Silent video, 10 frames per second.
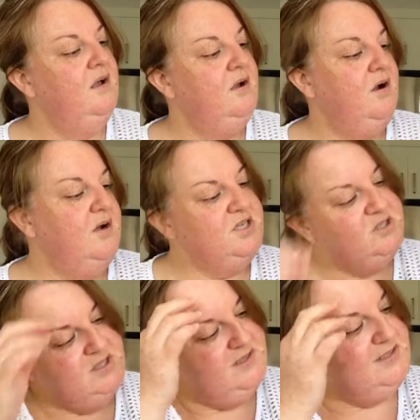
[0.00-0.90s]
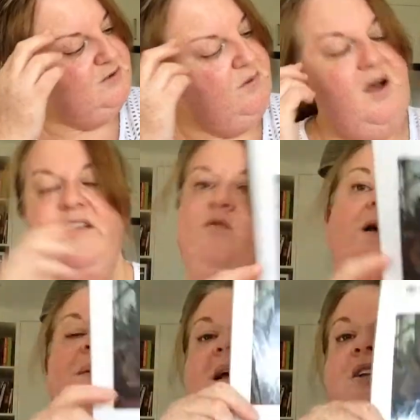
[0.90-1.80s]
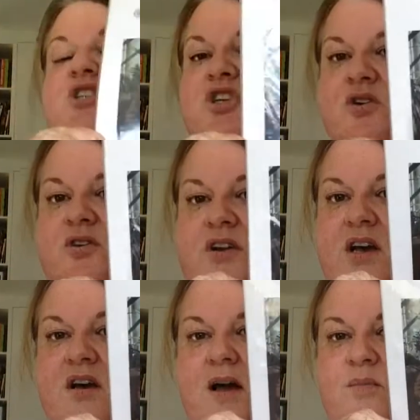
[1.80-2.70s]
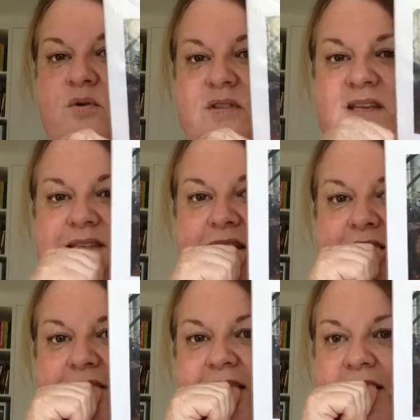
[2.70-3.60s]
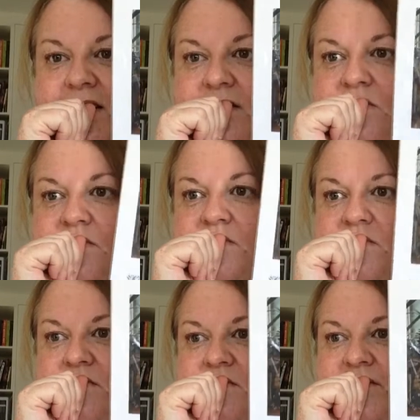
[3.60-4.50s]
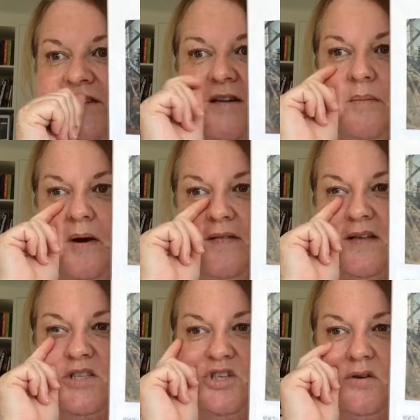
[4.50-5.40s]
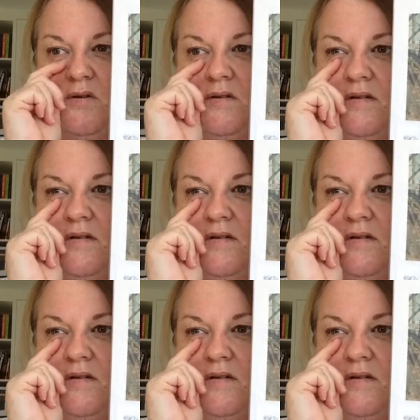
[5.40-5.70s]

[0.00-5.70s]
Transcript: Gosh, did this arrive way back in June? I bought this, I think... When did I buy this? June?